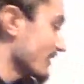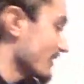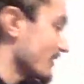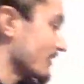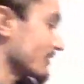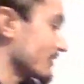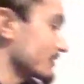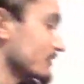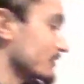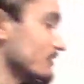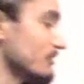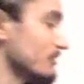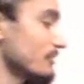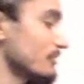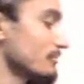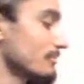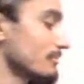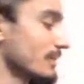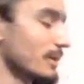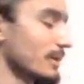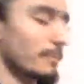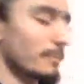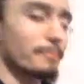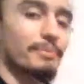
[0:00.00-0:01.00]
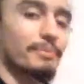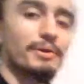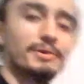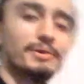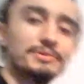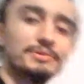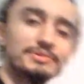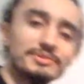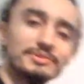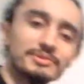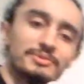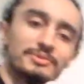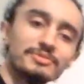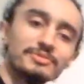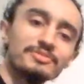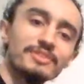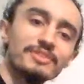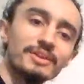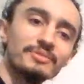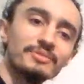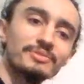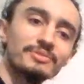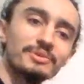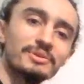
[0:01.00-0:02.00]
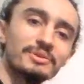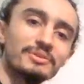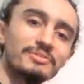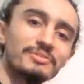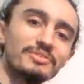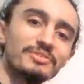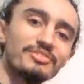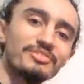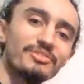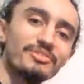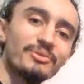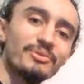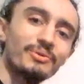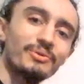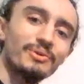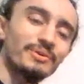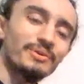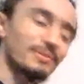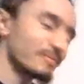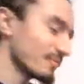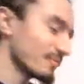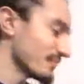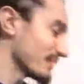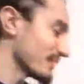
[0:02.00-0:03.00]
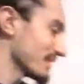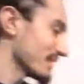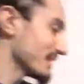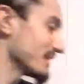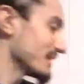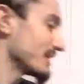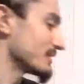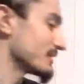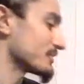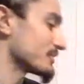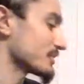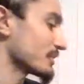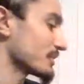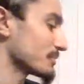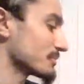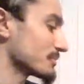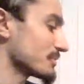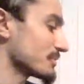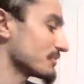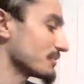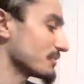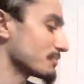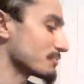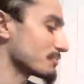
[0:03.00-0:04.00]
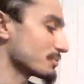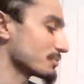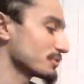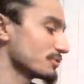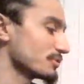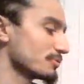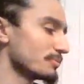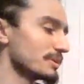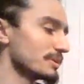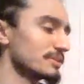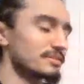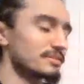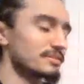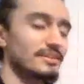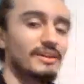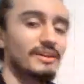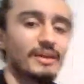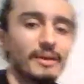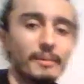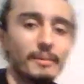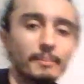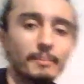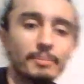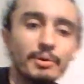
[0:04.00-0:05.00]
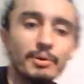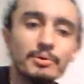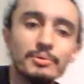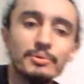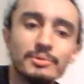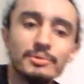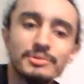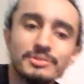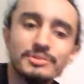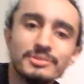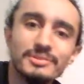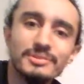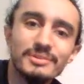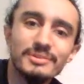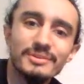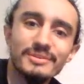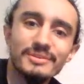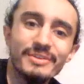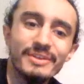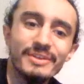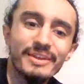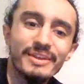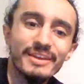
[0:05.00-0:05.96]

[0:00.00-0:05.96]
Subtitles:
onto my personal favorite of the 4 in terms of improvement, Pooks.